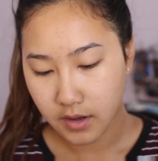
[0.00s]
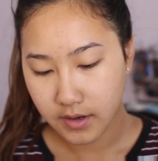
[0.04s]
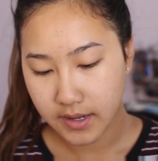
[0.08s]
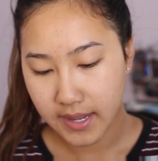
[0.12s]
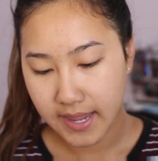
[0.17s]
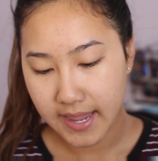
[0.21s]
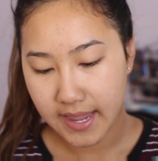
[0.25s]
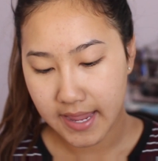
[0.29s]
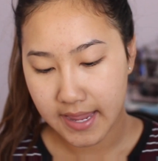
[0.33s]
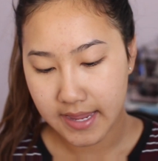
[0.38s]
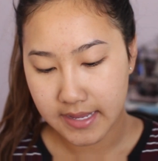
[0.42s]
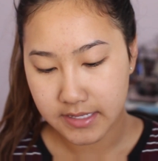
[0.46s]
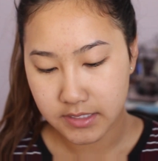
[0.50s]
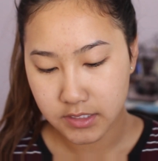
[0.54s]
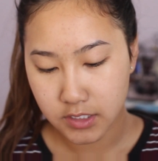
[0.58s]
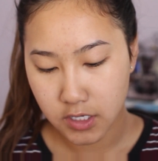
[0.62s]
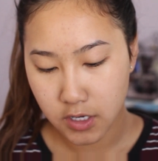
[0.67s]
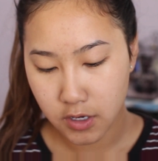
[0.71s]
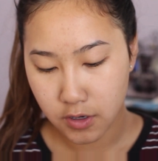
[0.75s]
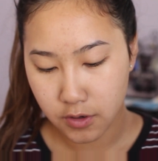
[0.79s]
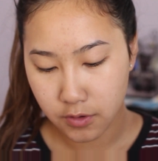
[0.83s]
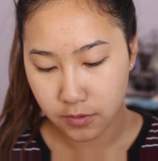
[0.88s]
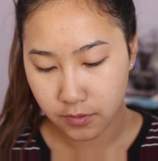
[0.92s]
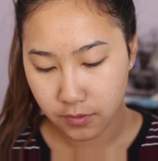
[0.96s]
Okay,
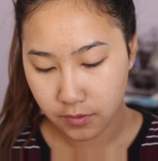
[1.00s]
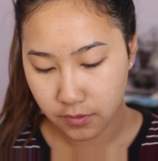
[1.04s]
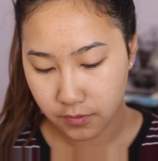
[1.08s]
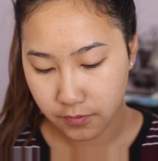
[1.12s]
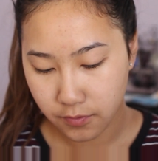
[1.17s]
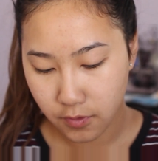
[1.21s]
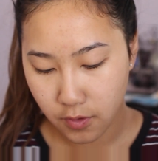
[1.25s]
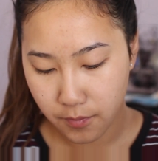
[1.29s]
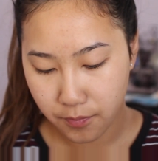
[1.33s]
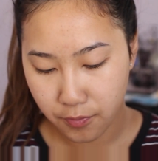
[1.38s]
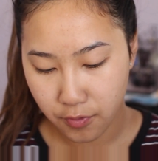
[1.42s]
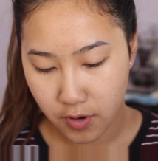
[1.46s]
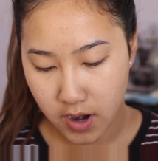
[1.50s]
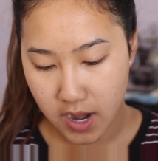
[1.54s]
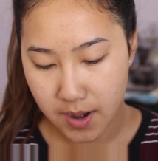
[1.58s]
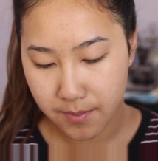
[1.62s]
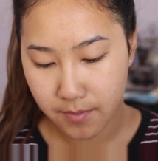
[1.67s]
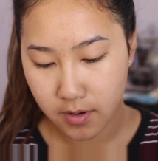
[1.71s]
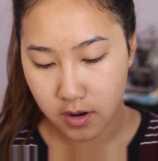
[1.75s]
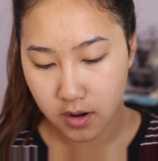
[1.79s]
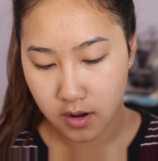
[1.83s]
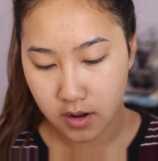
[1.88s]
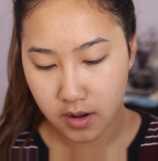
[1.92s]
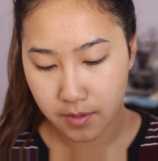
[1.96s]
so for
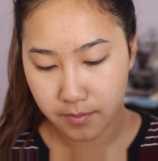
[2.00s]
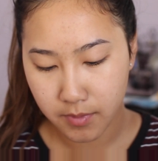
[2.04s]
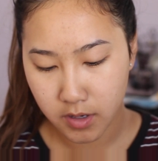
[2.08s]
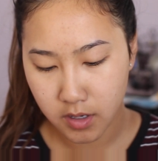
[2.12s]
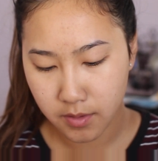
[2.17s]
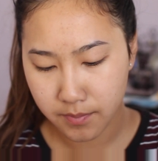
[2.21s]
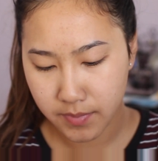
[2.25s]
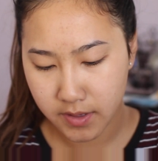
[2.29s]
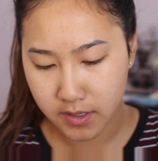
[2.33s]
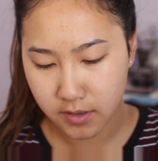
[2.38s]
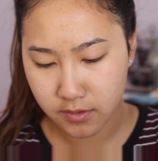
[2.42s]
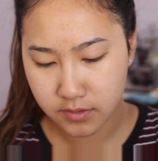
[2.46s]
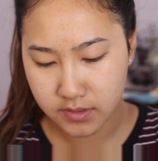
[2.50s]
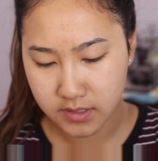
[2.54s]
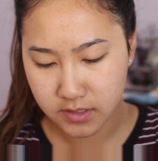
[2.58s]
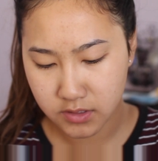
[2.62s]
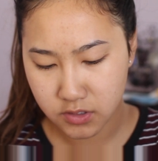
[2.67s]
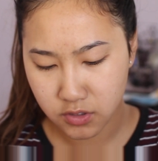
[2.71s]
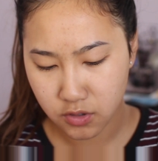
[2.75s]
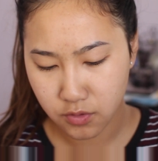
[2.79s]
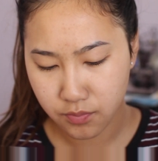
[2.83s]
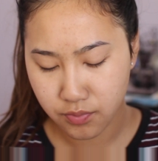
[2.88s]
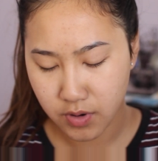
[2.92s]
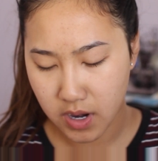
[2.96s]
primer, I'm gonna be using
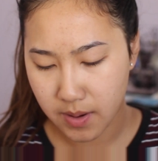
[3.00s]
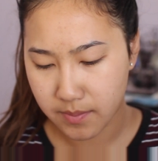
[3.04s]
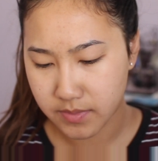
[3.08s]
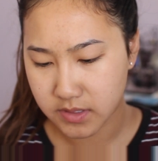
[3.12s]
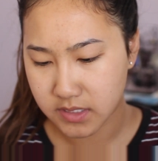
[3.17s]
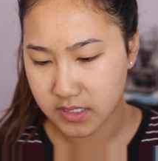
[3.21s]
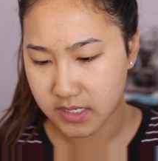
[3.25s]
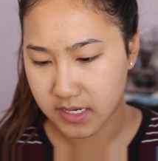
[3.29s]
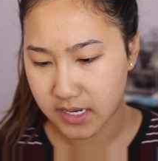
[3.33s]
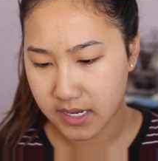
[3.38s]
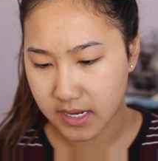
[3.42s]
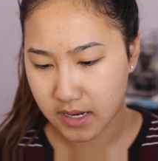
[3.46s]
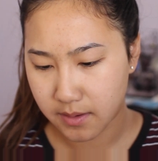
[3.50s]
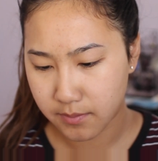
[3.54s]
two primers today.